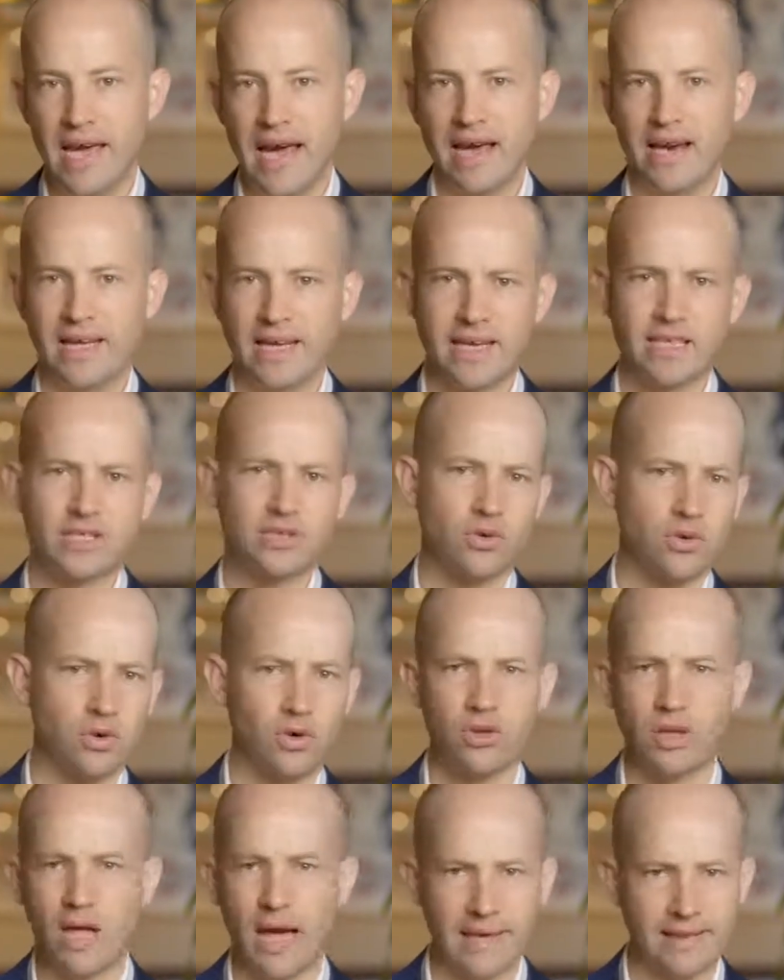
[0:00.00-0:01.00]
And it gets
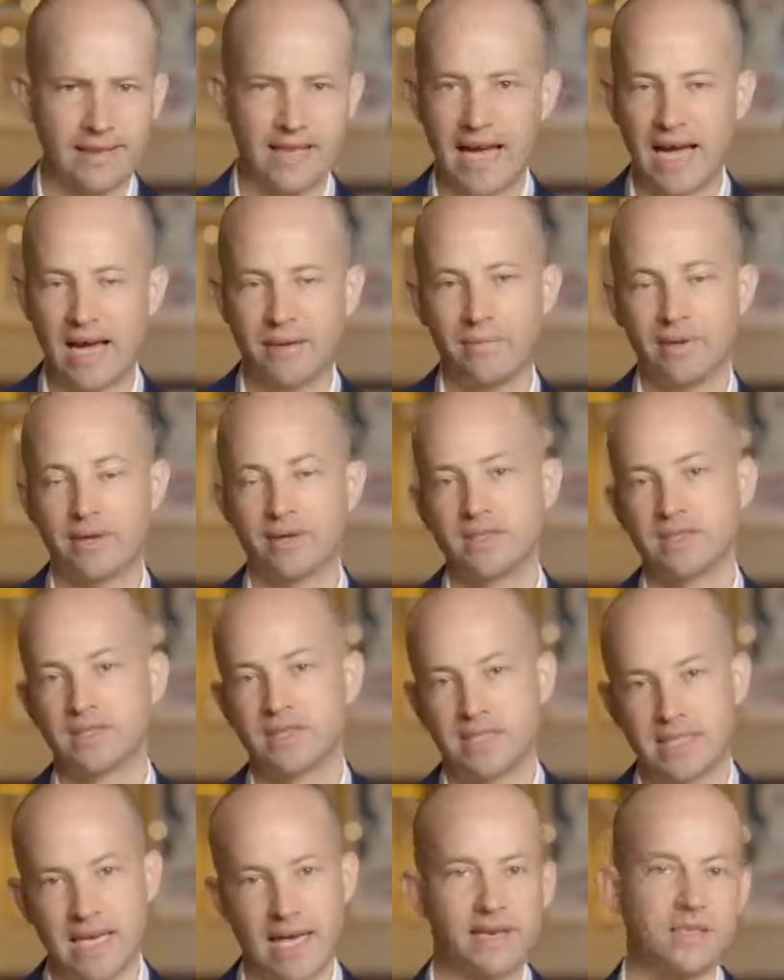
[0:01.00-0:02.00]
all like that because
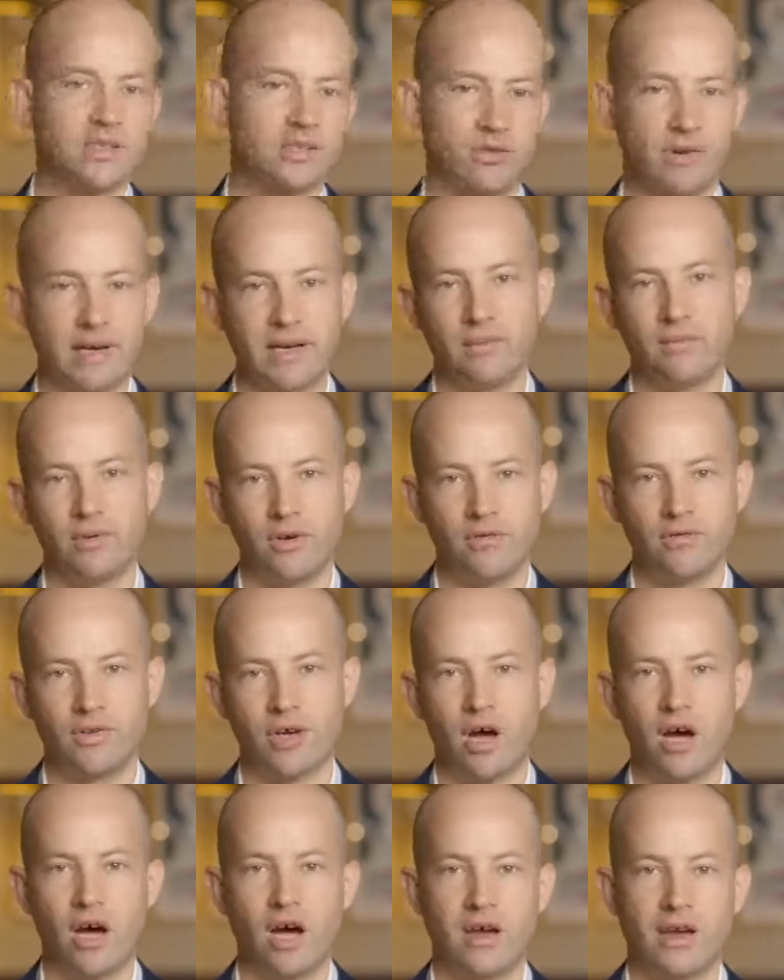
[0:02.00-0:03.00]
the tenant's already moved
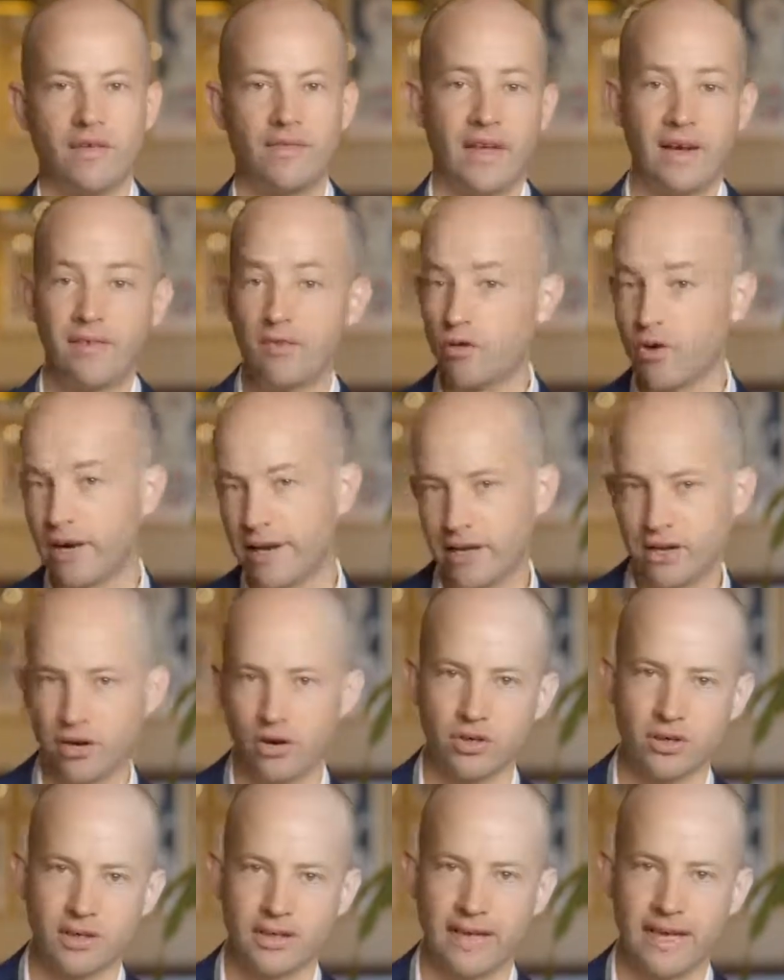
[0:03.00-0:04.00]
on and they've already
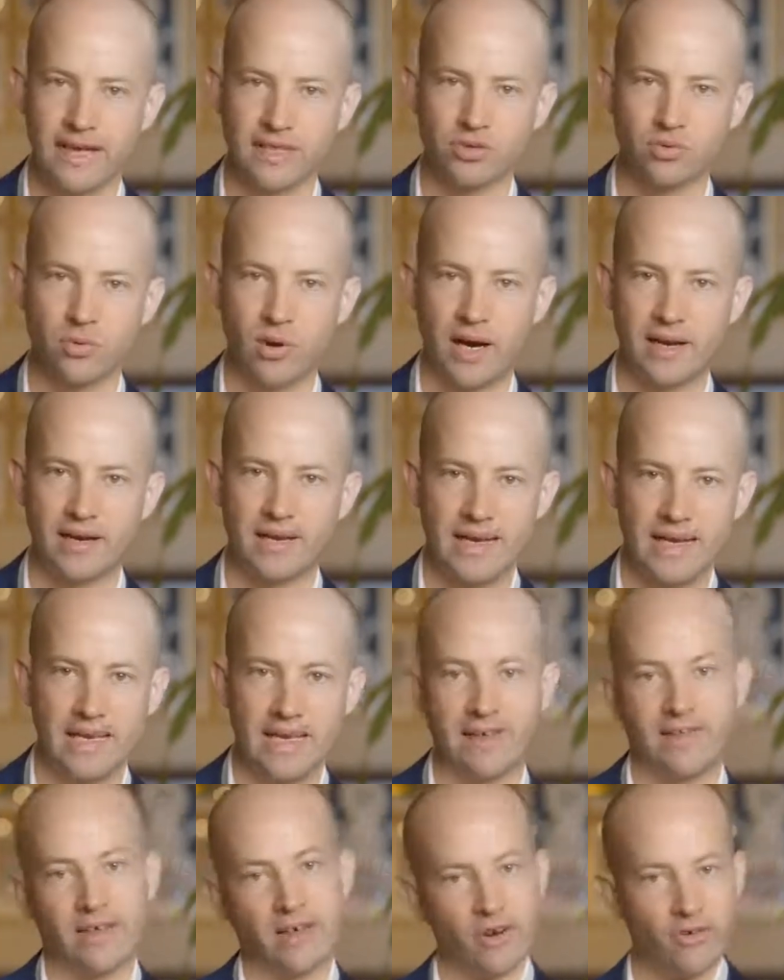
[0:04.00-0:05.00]
gone to the next one
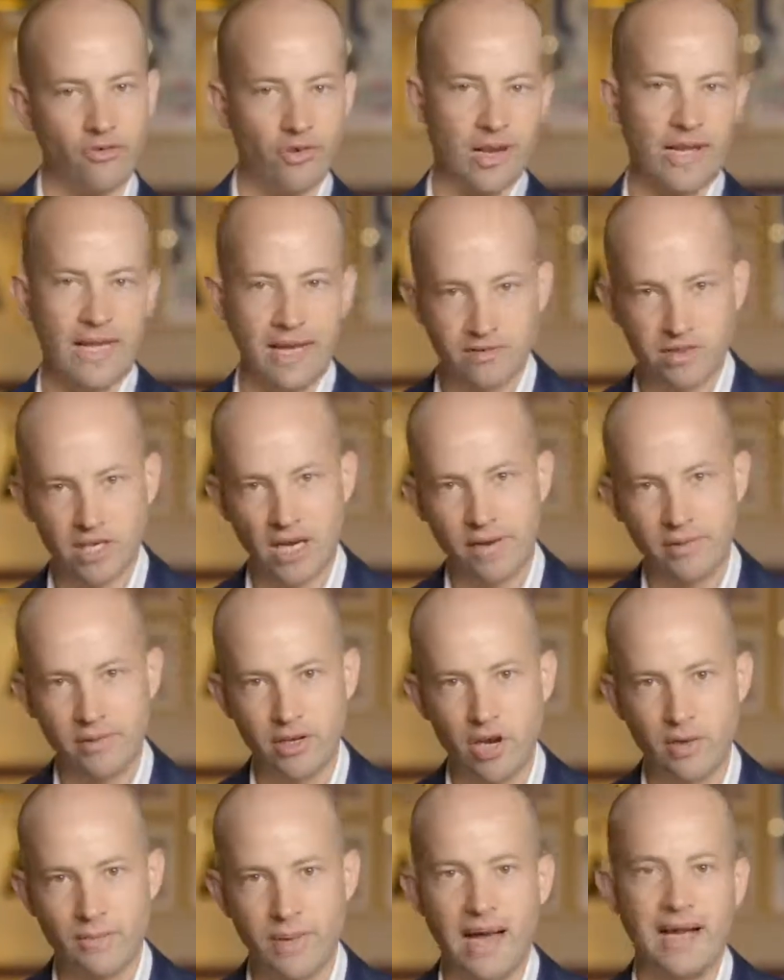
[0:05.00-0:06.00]
and they don't really have time
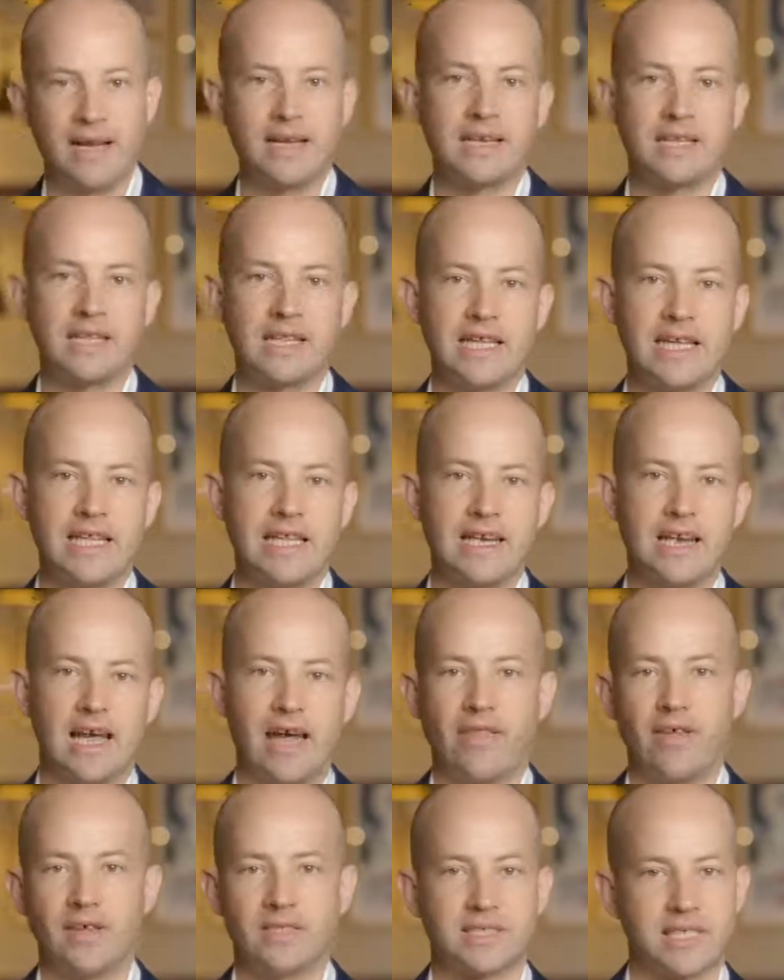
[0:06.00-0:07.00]
to go back and clean it.
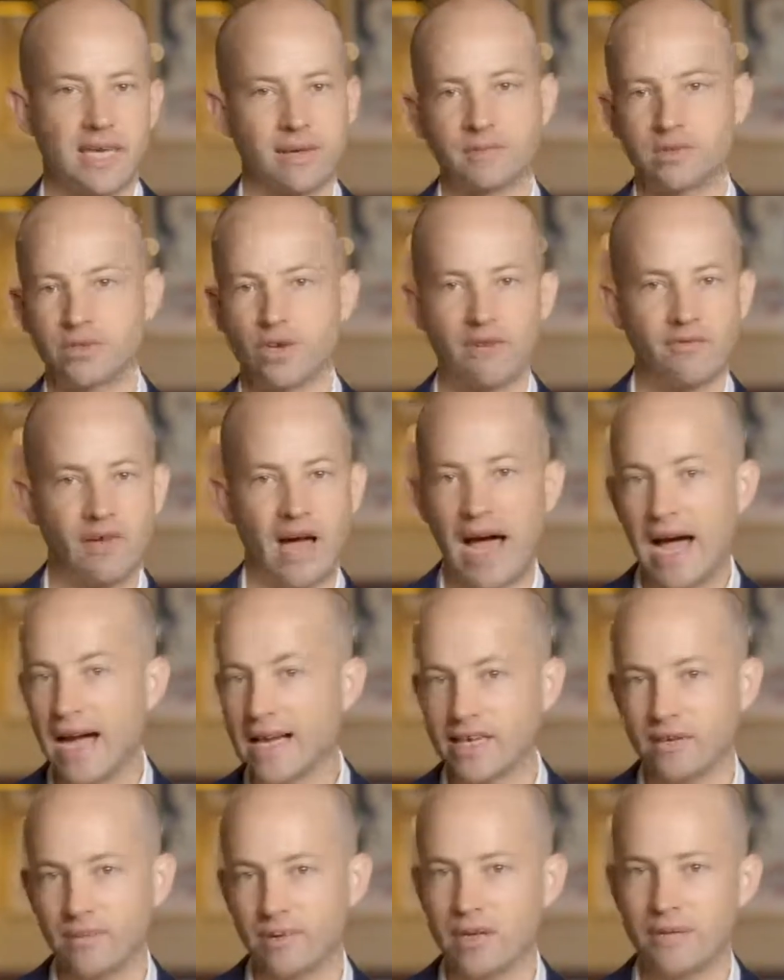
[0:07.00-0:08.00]
And there's some sort of
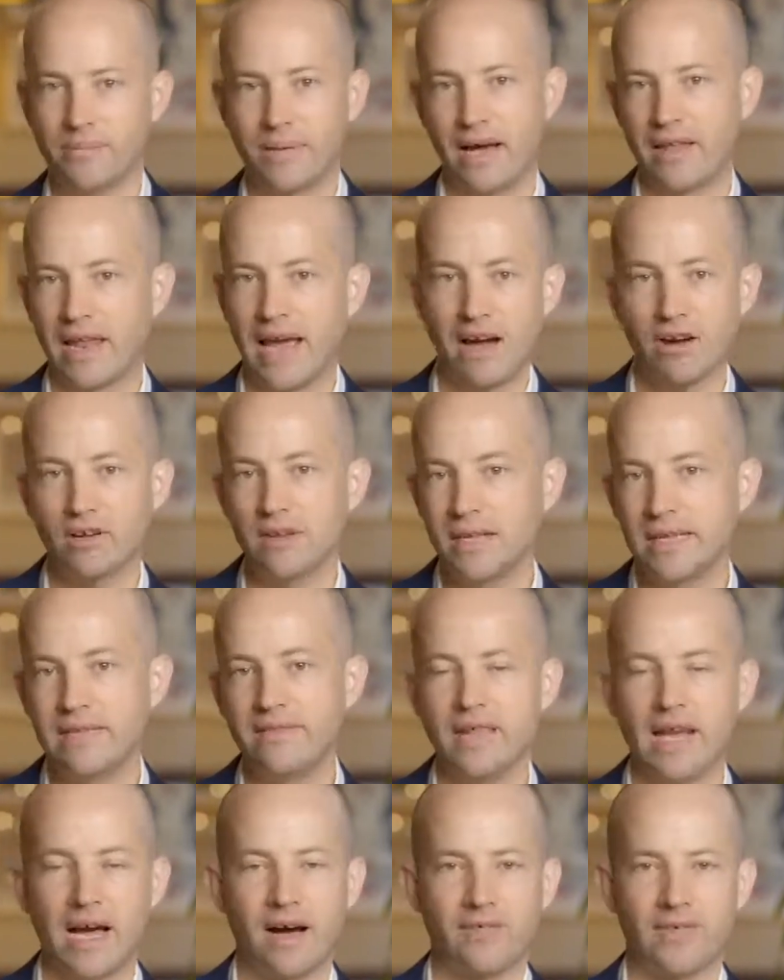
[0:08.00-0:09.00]
argument about how
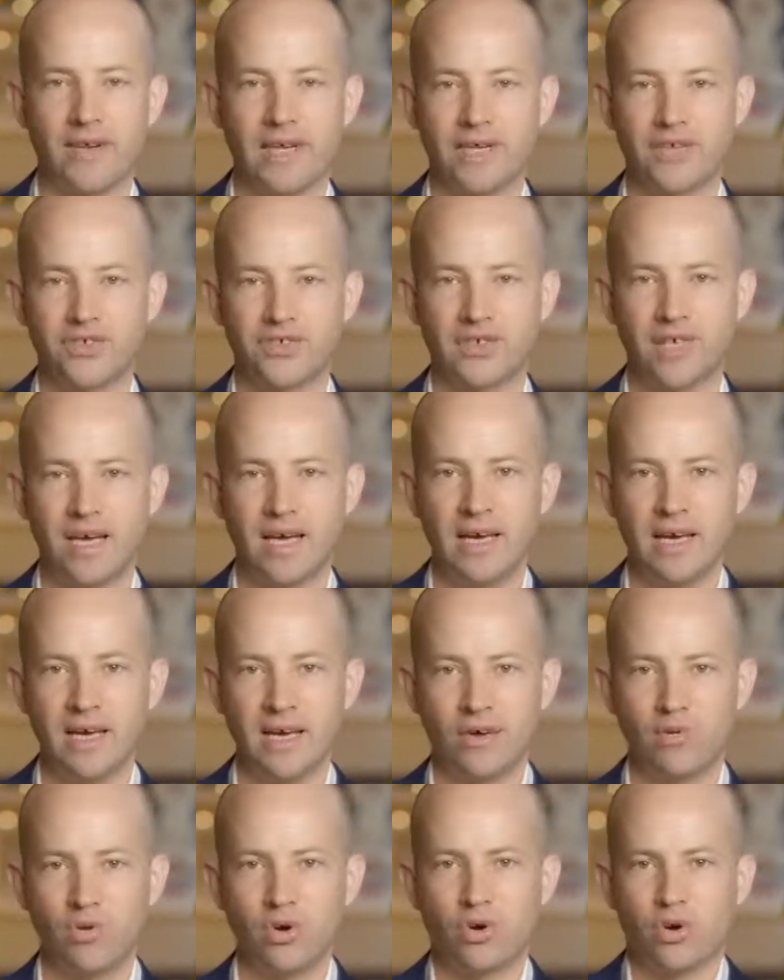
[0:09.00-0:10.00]
clean the oven is.
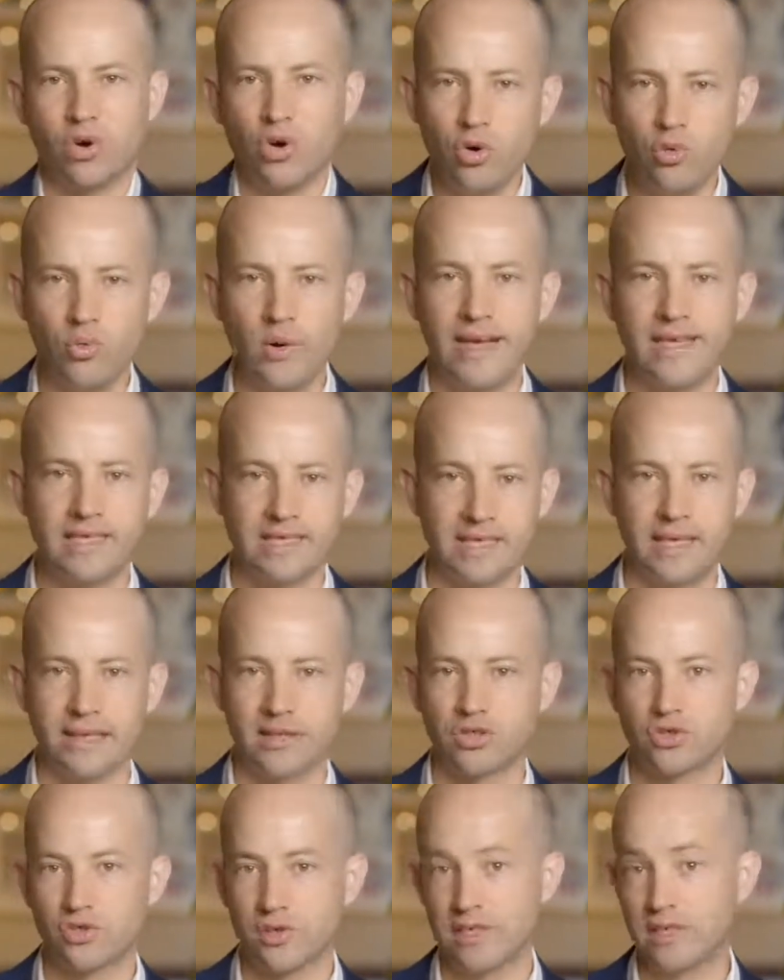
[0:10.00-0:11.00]
Well, could we as an
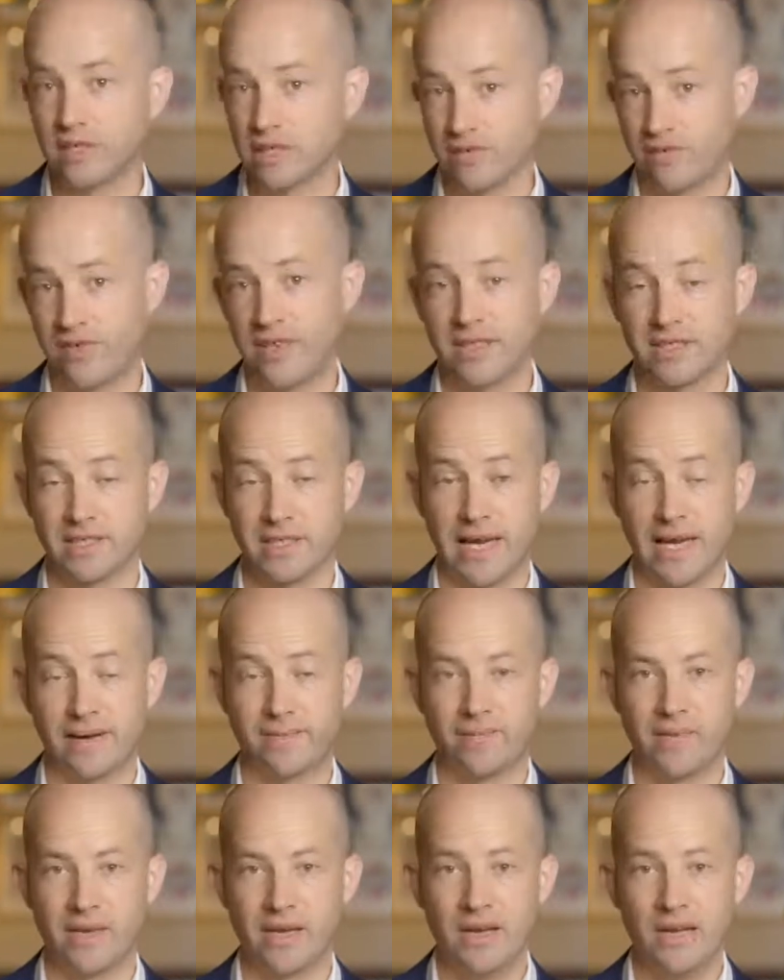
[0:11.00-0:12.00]
industry just fix that?